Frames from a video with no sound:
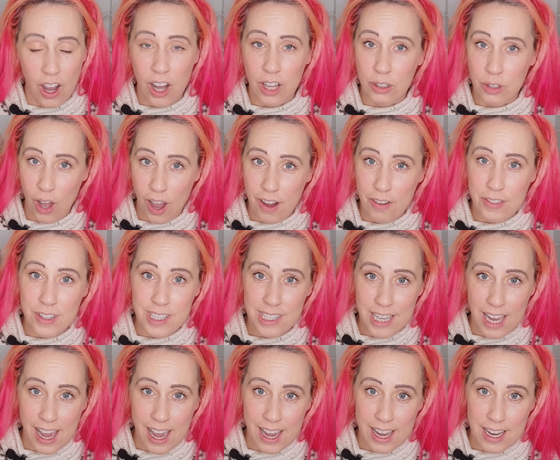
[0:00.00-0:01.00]
A lot of the
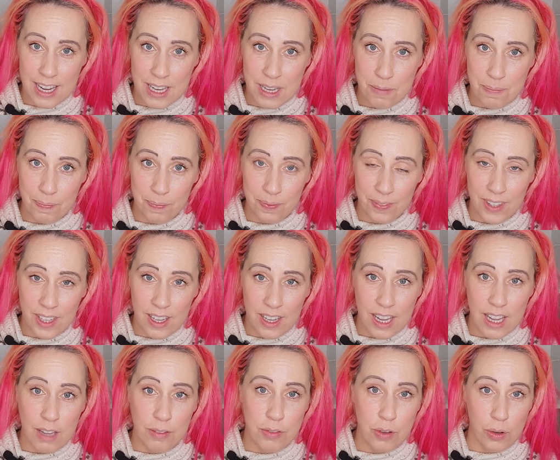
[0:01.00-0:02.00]
time,
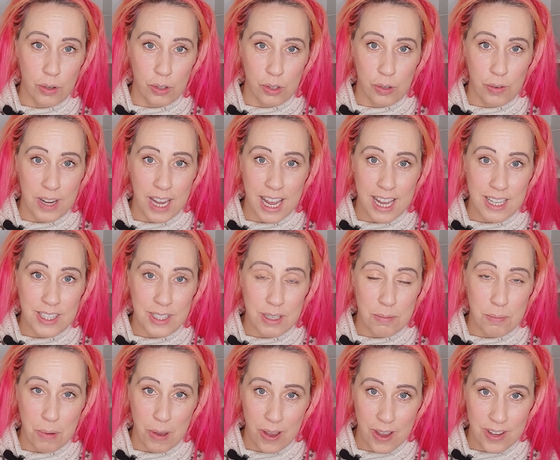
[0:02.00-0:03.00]
if you're a
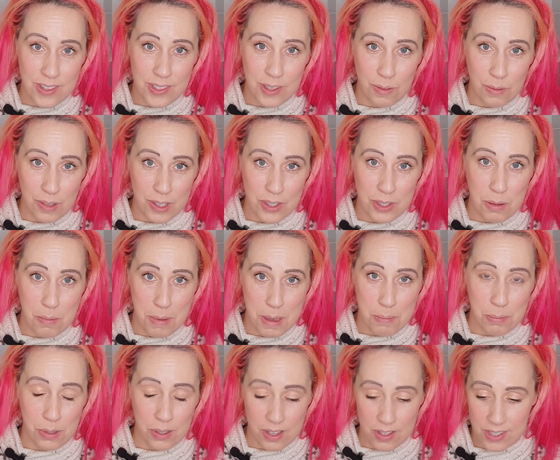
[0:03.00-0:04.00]
creative person, which the
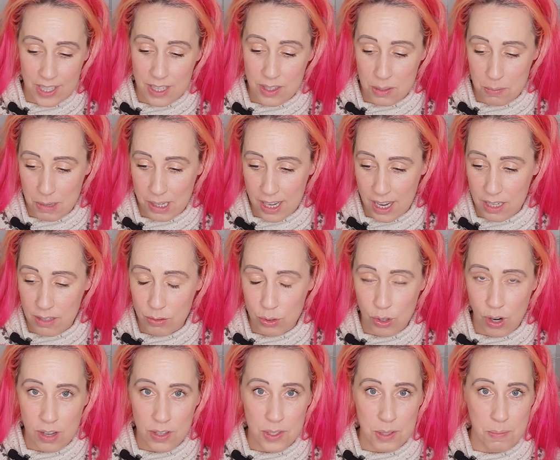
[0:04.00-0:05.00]
people that tend to be kind of
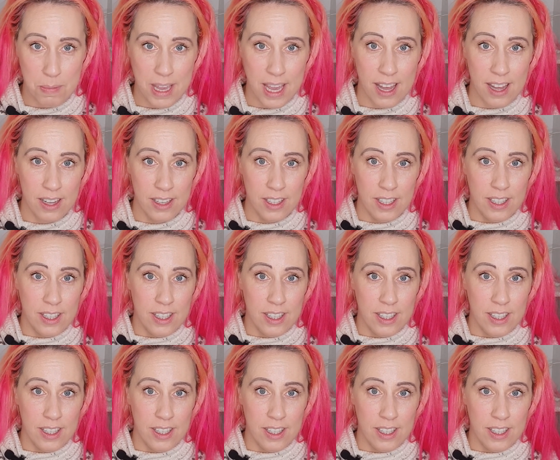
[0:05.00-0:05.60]
drawn to me are,